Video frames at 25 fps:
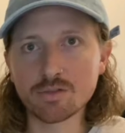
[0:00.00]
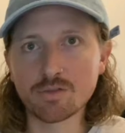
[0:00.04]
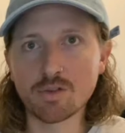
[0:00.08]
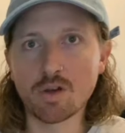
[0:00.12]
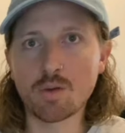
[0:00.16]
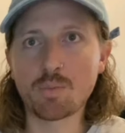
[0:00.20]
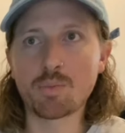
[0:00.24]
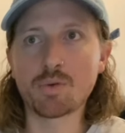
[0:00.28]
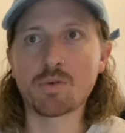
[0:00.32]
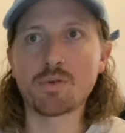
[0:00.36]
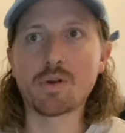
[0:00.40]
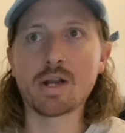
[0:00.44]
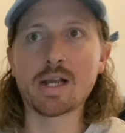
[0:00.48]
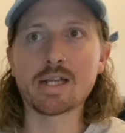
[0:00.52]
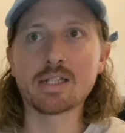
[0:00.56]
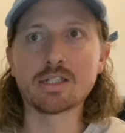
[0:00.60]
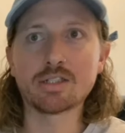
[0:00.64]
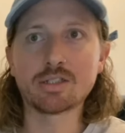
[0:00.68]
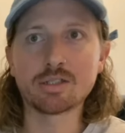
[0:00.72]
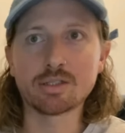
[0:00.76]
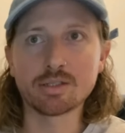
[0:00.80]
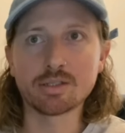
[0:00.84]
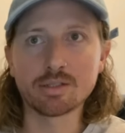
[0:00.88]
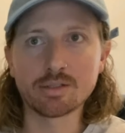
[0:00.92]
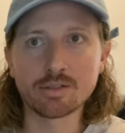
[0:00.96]
of
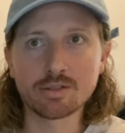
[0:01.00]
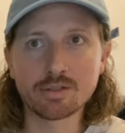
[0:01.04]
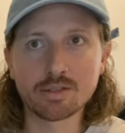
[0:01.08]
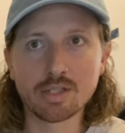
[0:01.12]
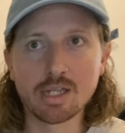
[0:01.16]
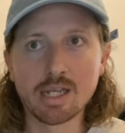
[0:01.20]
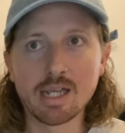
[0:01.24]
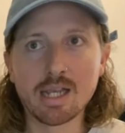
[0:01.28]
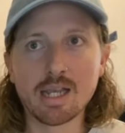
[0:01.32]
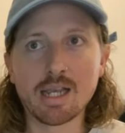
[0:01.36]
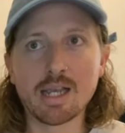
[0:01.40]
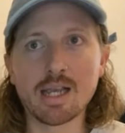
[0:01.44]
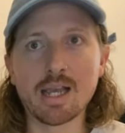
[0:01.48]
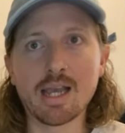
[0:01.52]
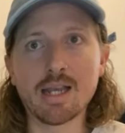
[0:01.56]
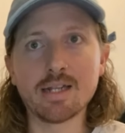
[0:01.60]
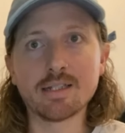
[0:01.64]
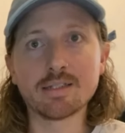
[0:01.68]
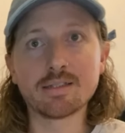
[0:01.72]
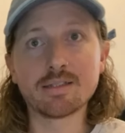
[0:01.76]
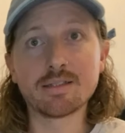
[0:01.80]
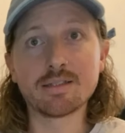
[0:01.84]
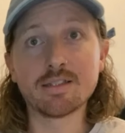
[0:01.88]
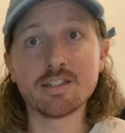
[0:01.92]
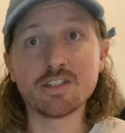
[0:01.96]
operations.
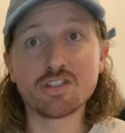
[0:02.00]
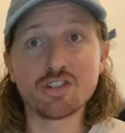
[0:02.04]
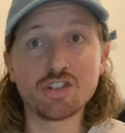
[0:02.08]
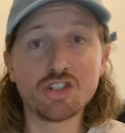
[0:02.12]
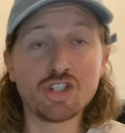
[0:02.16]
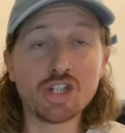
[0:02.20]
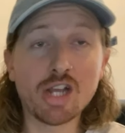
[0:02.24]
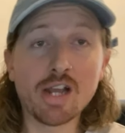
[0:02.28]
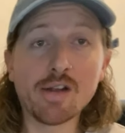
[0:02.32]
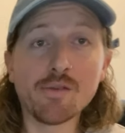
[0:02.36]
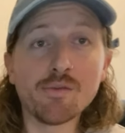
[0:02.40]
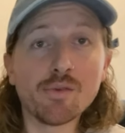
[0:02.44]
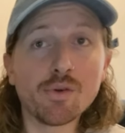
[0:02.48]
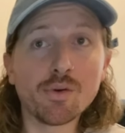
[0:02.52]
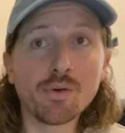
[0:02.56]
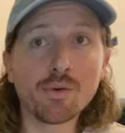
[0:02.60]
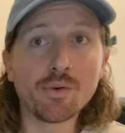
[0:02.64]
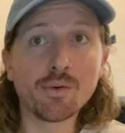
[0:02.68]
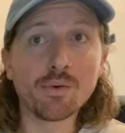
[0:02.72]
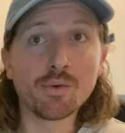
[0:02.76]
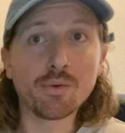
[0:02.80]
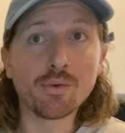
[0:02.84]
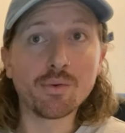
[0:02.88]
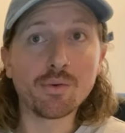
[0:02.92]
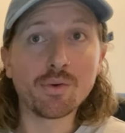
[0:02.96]
And it's this
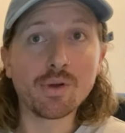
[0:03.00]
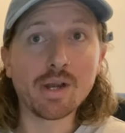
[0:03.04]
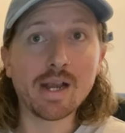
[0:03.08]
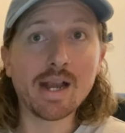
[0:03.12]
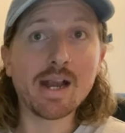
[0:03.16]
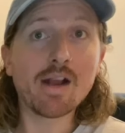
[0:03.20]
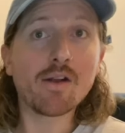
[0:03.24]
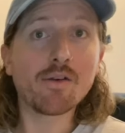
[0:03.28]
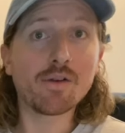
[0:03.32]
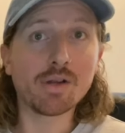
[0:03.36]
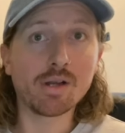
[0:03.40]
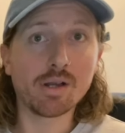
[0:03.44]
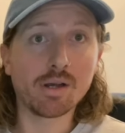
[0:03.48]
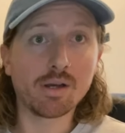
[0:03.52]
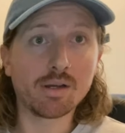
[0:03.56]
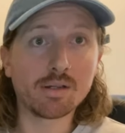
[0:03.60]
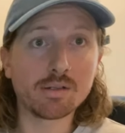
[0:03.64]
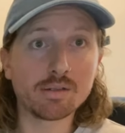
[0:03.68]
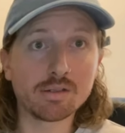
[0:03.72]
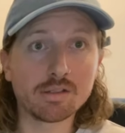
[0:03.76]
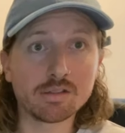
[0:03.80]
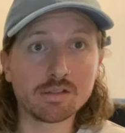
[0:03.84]
general area,